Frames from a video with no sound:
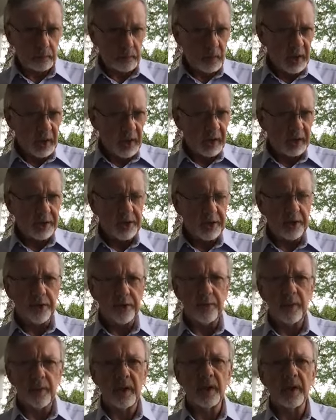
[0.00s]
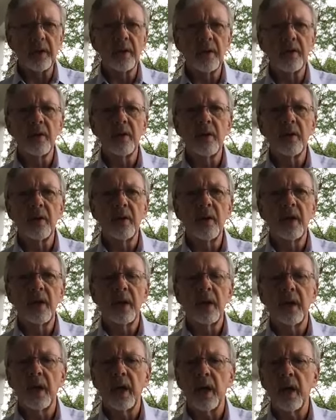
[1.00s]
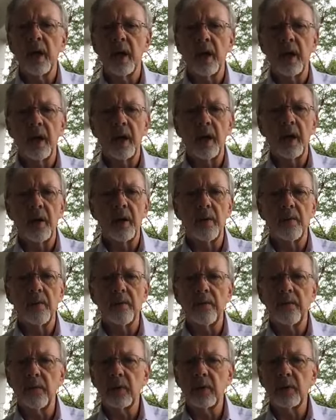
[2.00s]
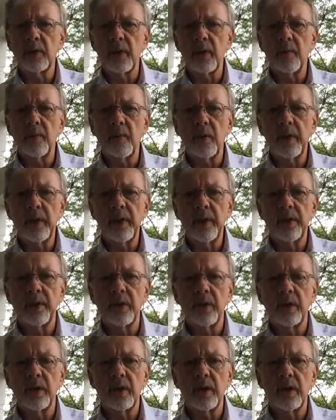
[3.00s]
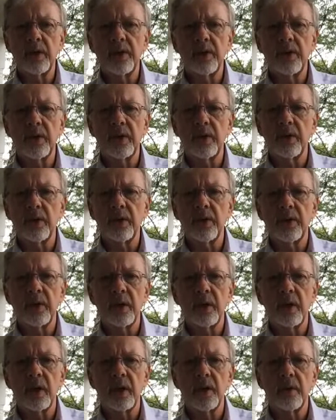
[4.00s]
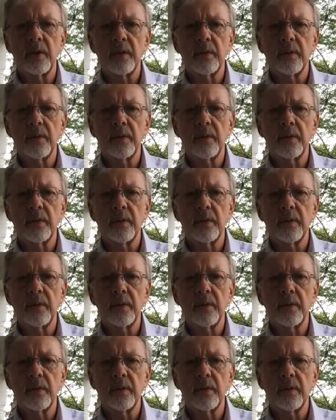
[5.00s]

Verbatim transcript: Excuse me. Um, for some reason, this is uh,